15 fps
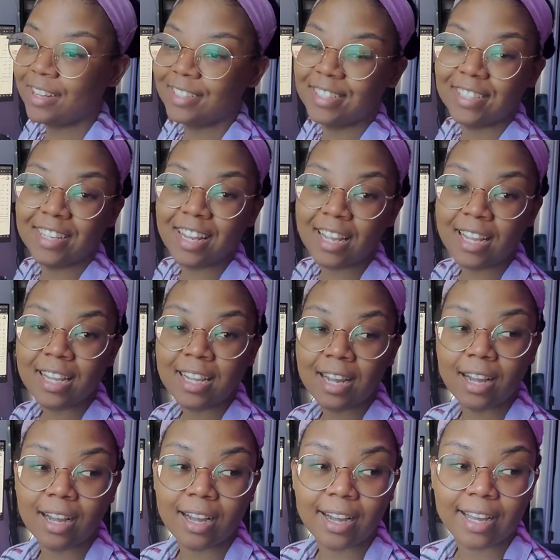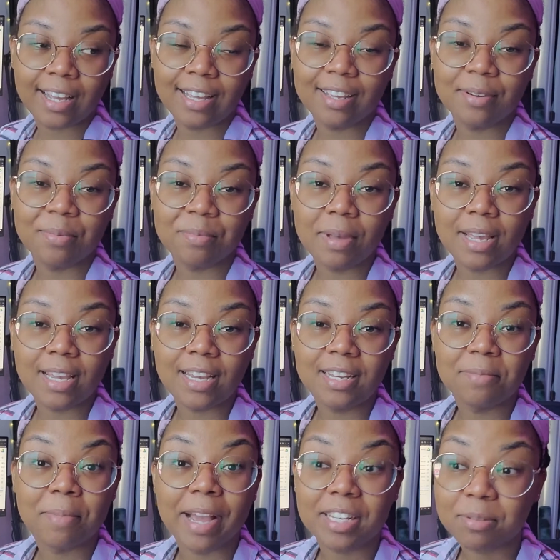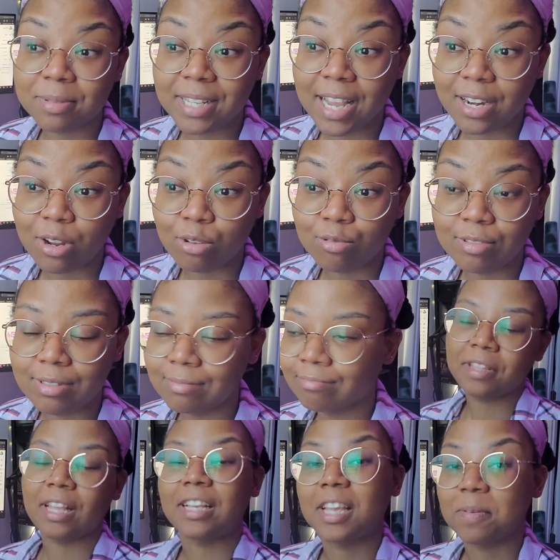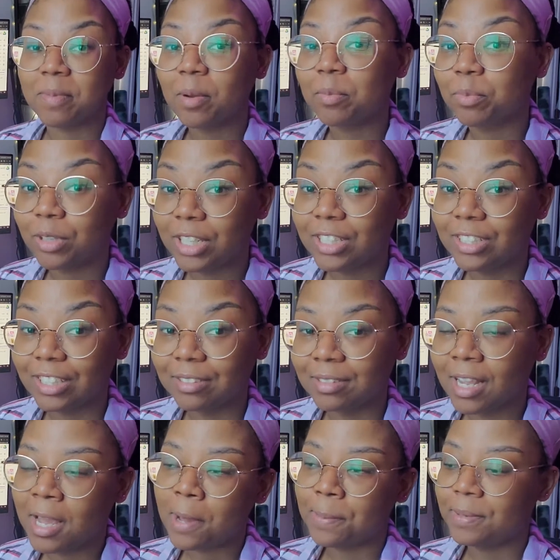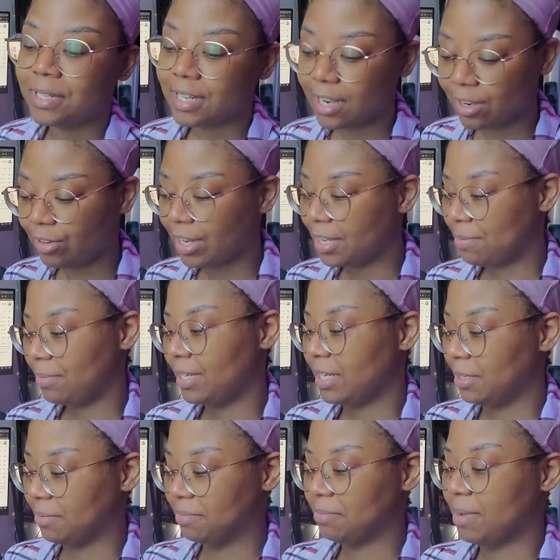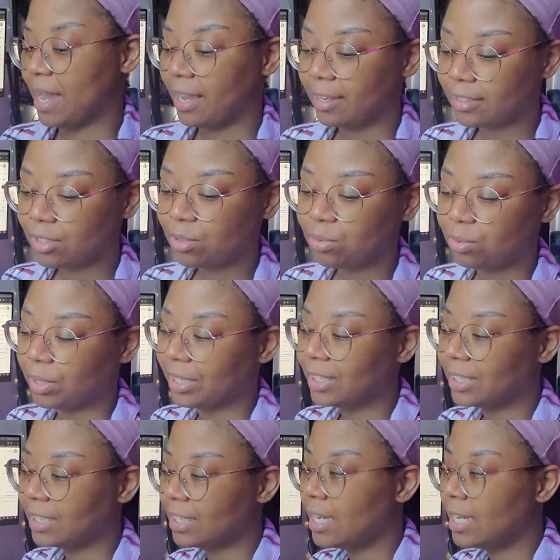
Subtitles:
Today I made mashed potatoes and it came out pretty good. But now I'm getting back to work.